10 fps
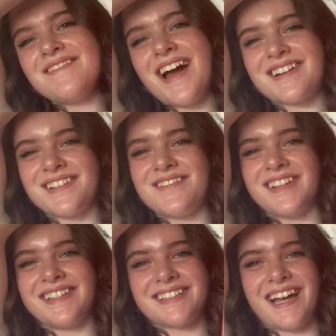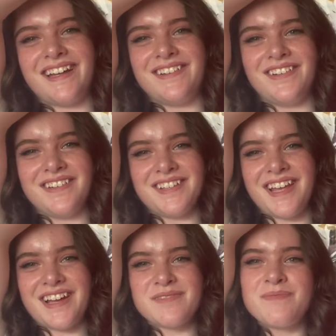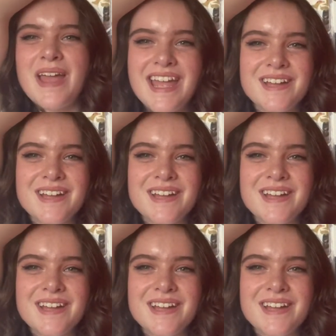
actually really excited for this like pink